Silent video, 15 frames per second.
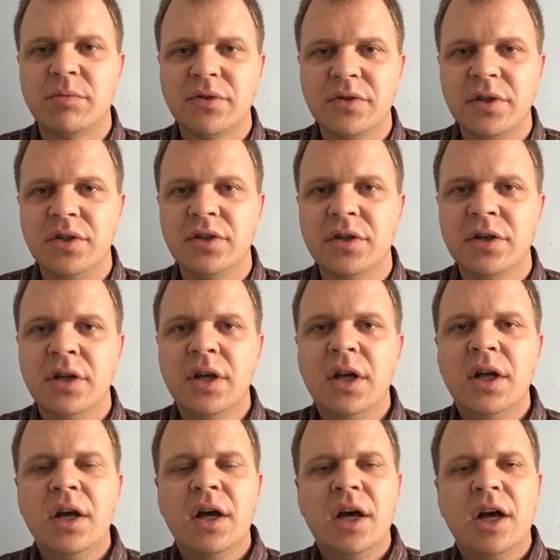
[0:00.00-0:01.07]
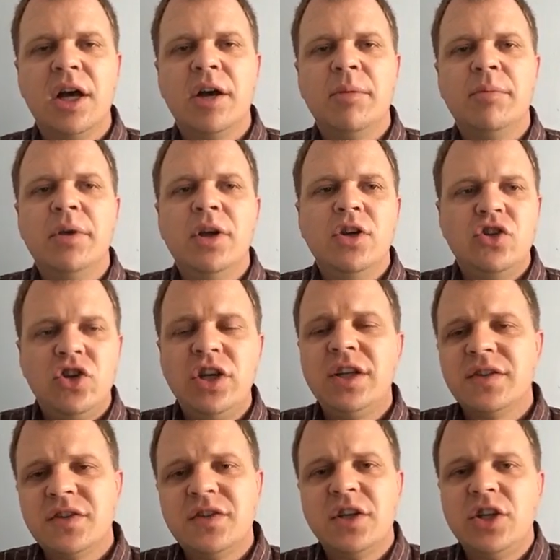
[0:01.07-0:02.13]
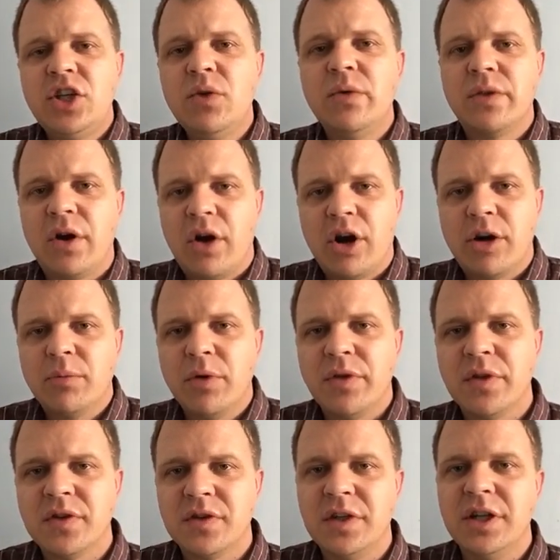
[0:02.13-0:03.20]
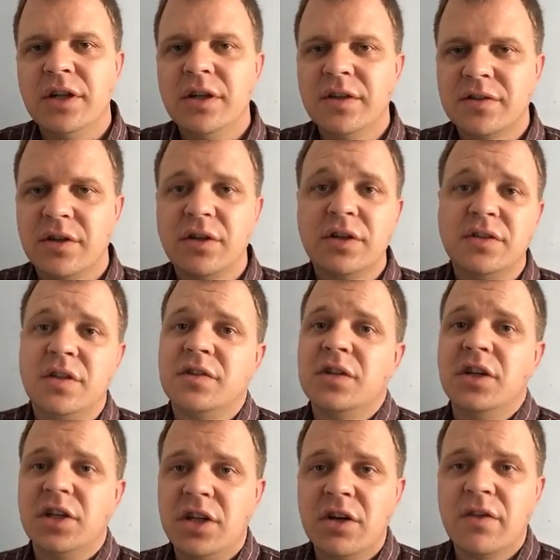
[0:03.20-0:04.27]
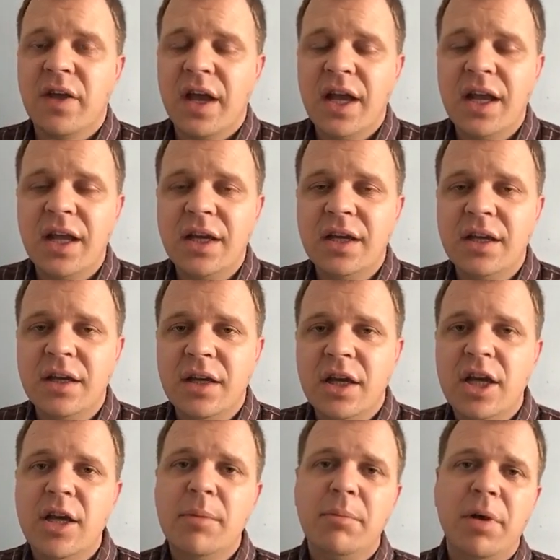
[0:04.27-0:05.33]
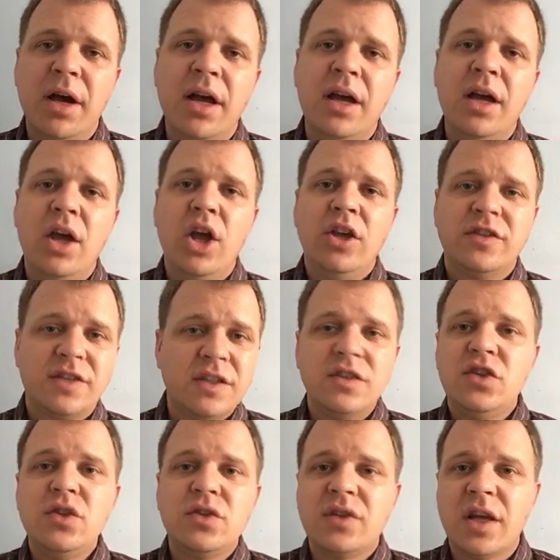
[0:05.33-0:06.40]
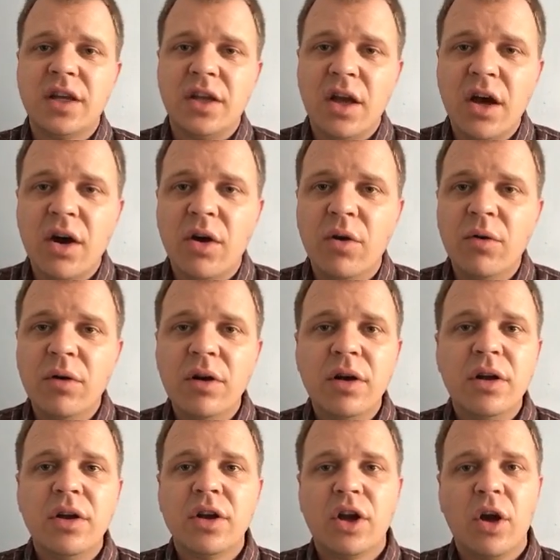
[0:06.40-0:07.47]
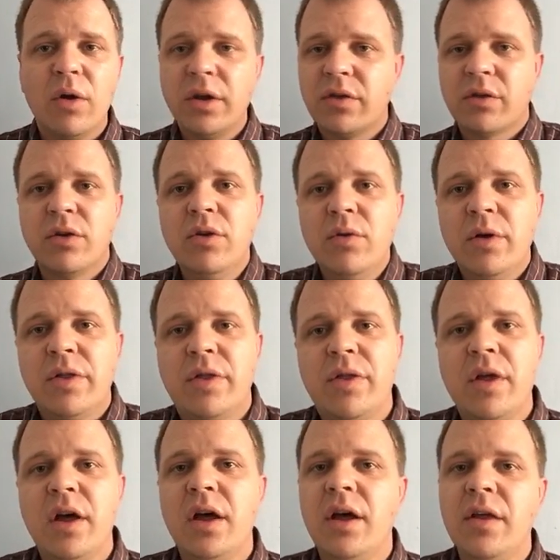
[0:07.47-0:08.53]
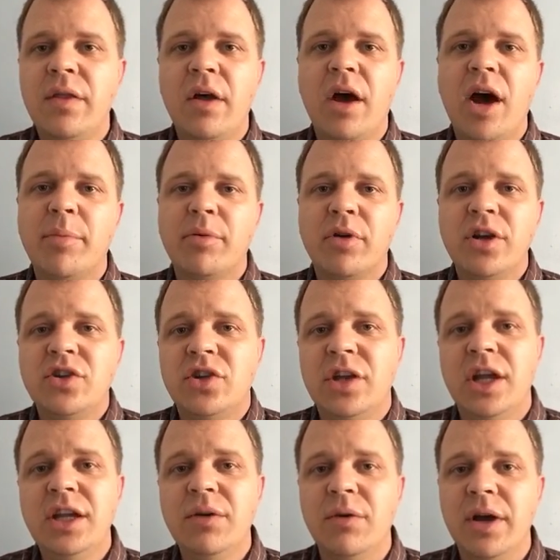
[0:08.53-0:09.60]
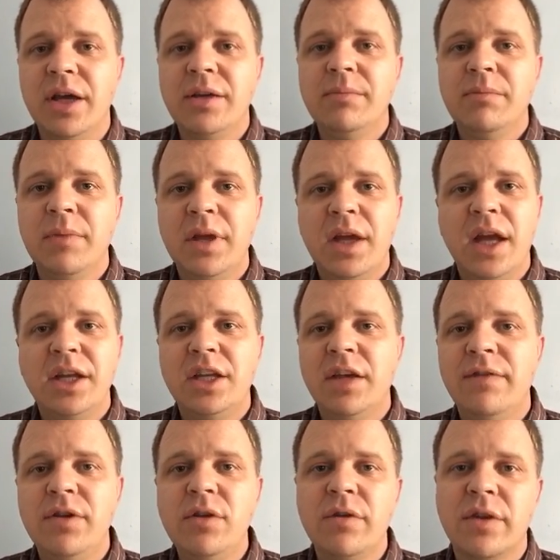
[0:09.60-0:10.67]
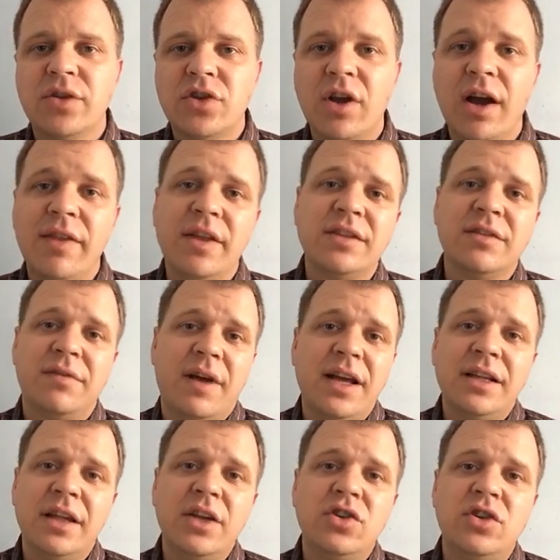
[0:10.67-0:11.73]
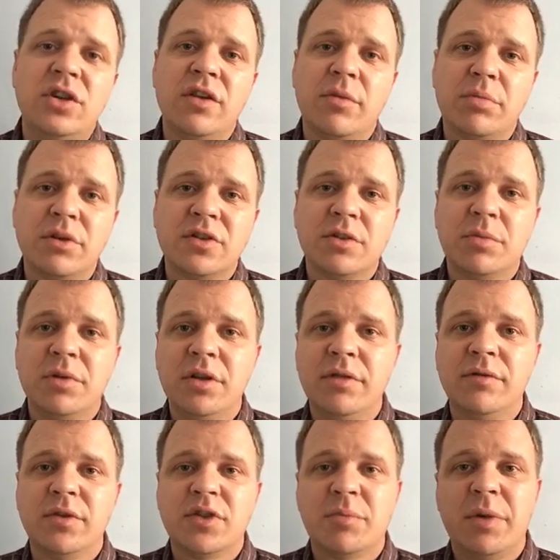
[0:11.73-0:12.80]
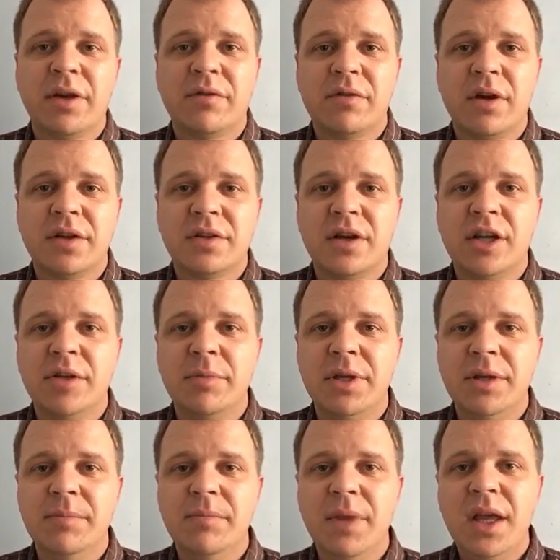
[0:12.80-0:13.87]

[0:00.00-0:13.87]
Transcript: procedure. She can stick you in the arm with this needle as long as it's going to cure the headache. But since you said no, going through with the operation anyway and giving you the shot, that's a violation of the principle of respect for autonomy.